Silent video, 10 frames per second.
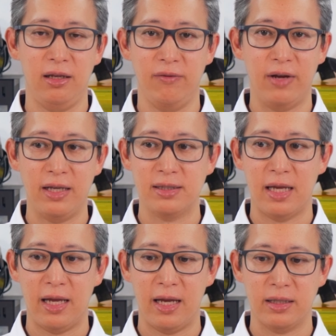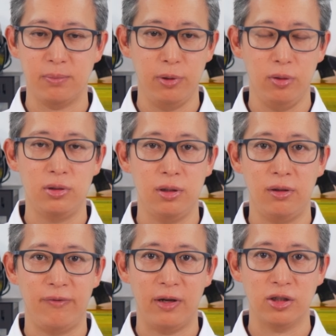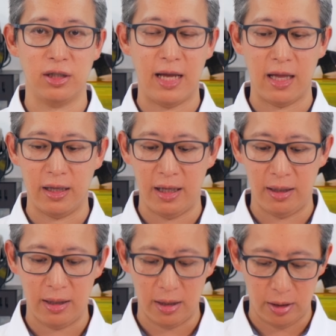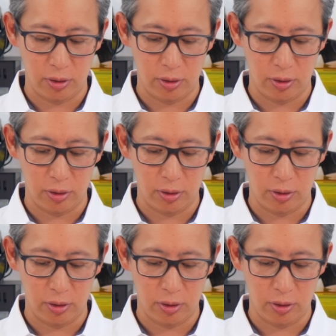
device that has Bluetooth functionality,